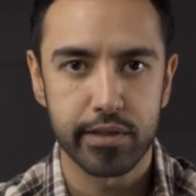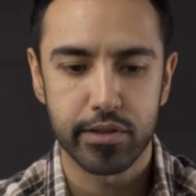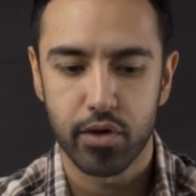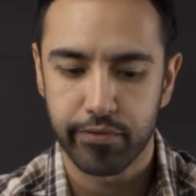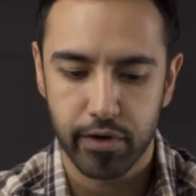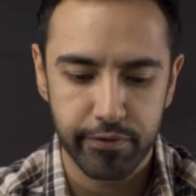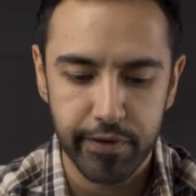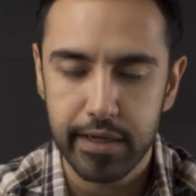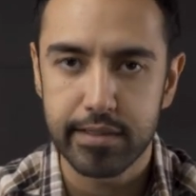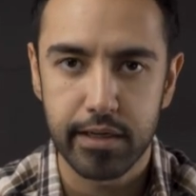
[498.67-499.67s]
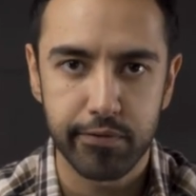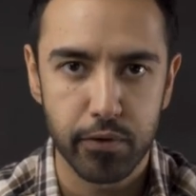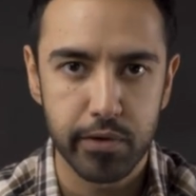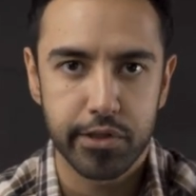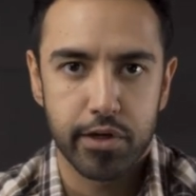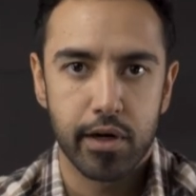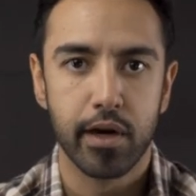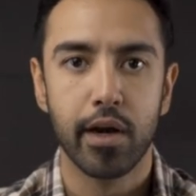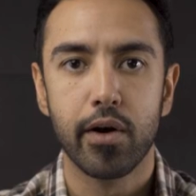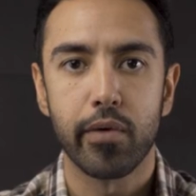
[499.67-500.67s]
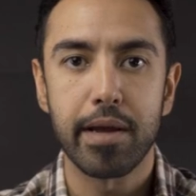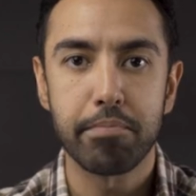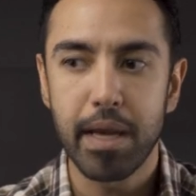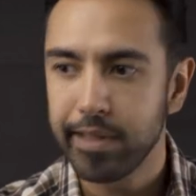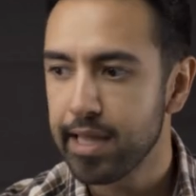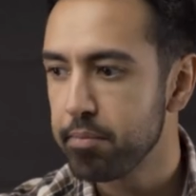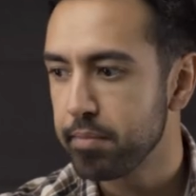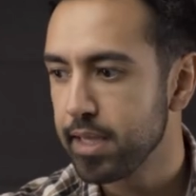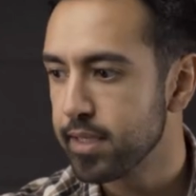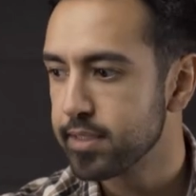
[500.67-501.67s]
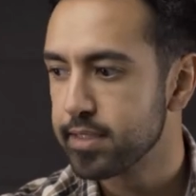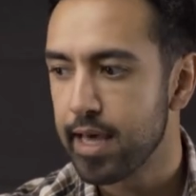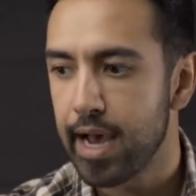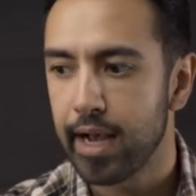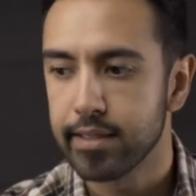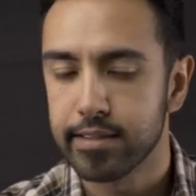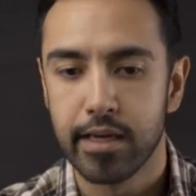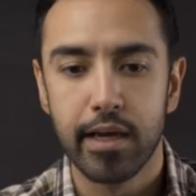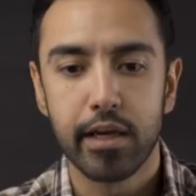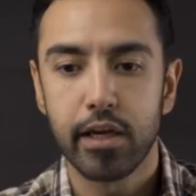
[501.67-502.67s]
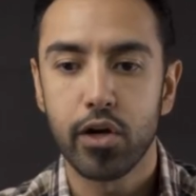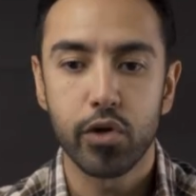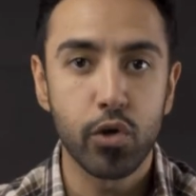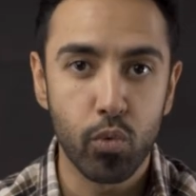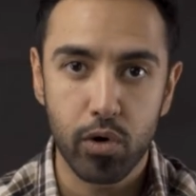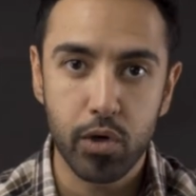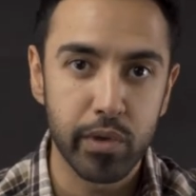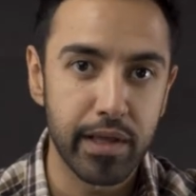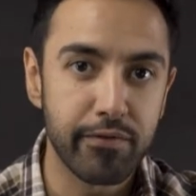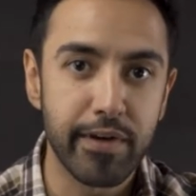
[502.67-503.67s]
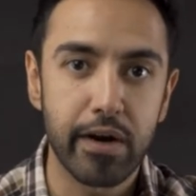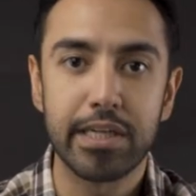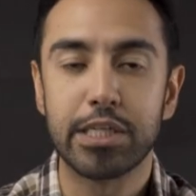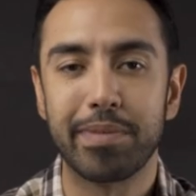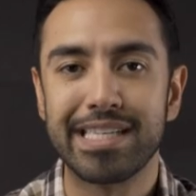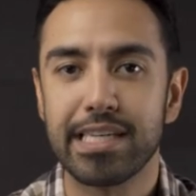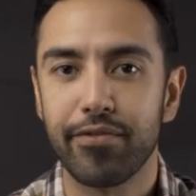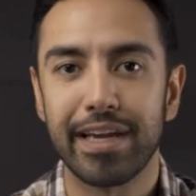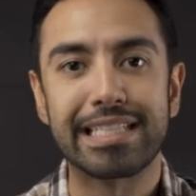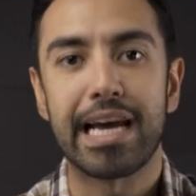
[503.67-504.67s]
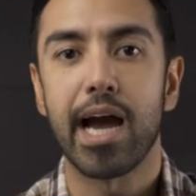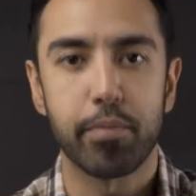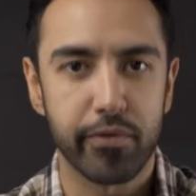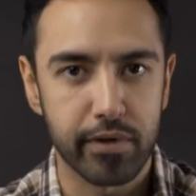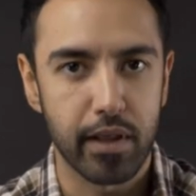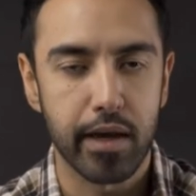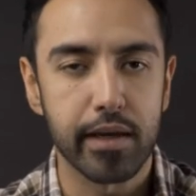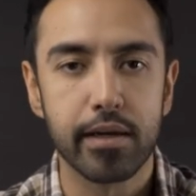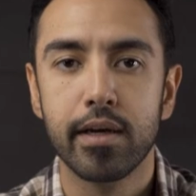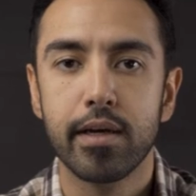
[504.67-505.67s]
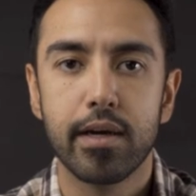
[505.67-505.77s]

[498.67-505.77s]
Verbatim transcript: And so if you're a fitness influencer, right, maybe that means that, you know, you work with a very specific type of client.